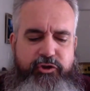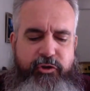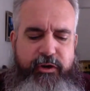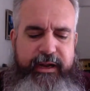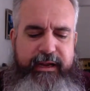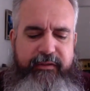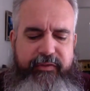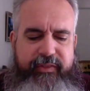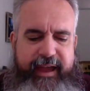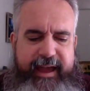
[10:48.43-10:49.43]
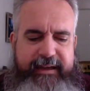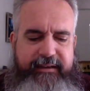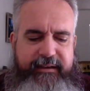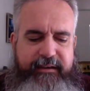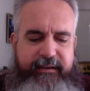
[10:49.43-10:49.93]
during
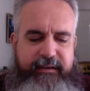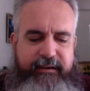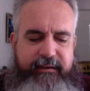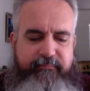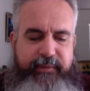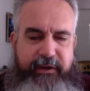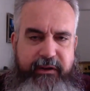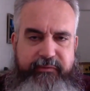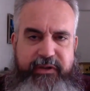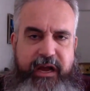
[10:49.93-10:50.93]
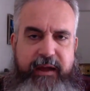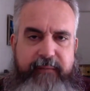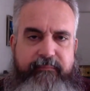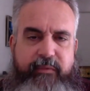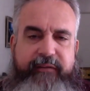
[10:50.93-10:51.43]
that period of
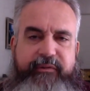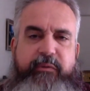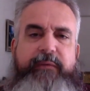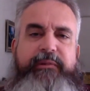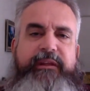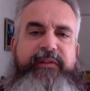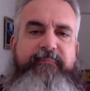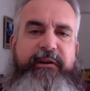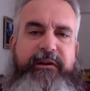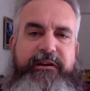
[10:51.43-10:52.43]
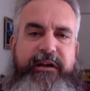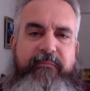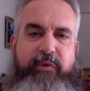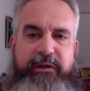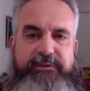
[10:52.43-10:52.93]
time, whatever you want to believe that period of
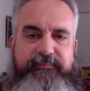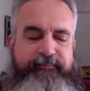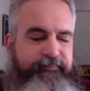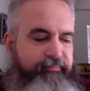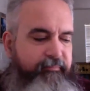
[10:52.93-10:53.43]
time was,